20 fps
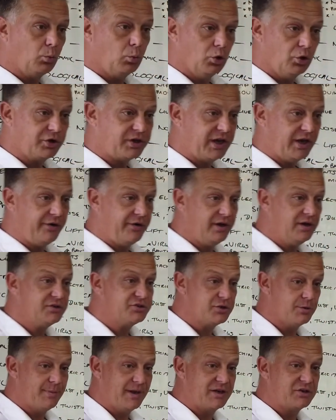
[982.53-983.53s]
work area
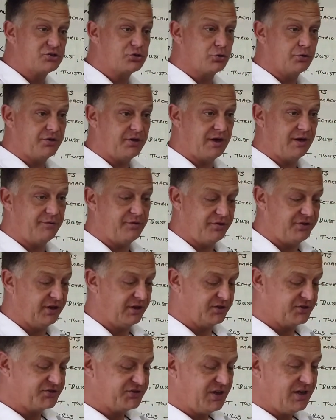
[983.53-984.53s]
to make sure that everything
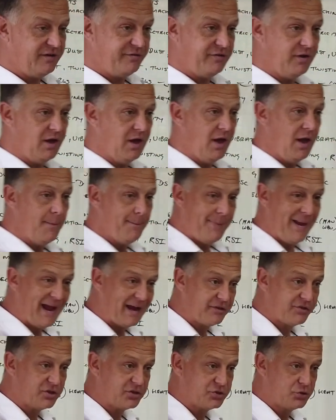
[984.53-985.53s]
is safe,
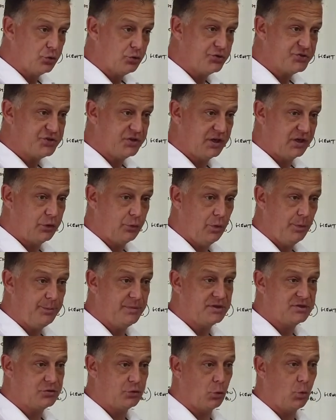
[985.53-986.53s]
pack the tools and
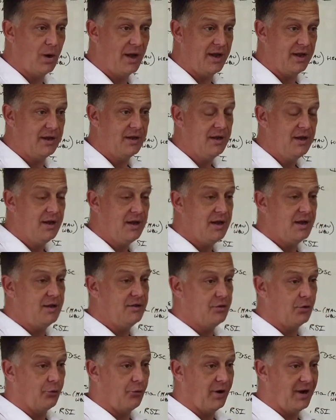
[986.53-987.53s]
equipment away
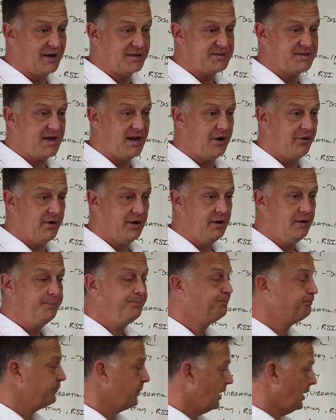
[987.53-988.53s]
in the right area,
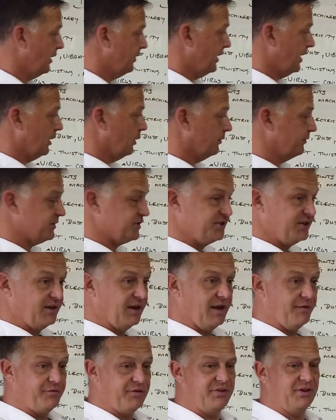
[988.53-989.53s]
and then
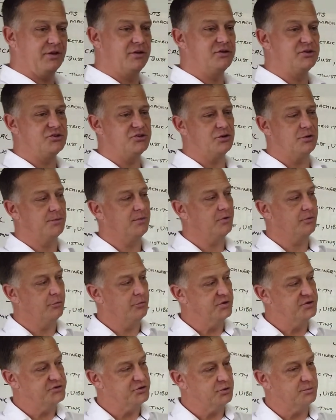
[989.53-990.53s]
obviously everything can
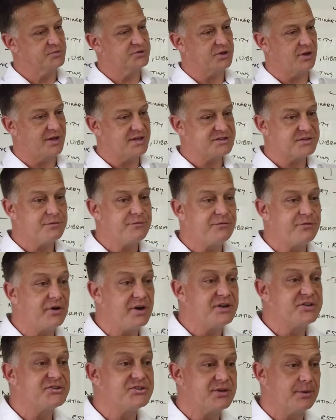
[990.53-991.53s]
resume. So that's a
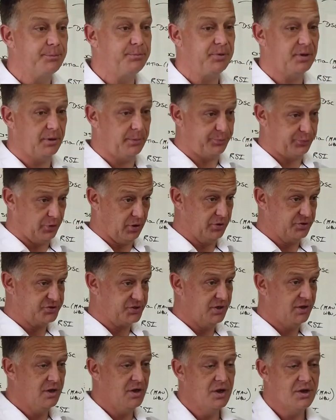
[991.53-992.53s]
very simple approach.
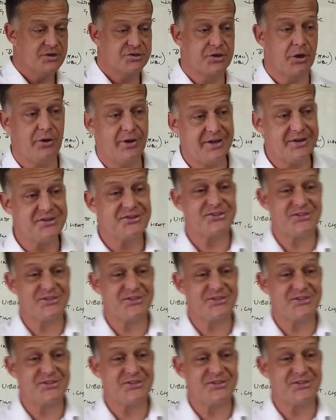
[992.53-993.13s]
So in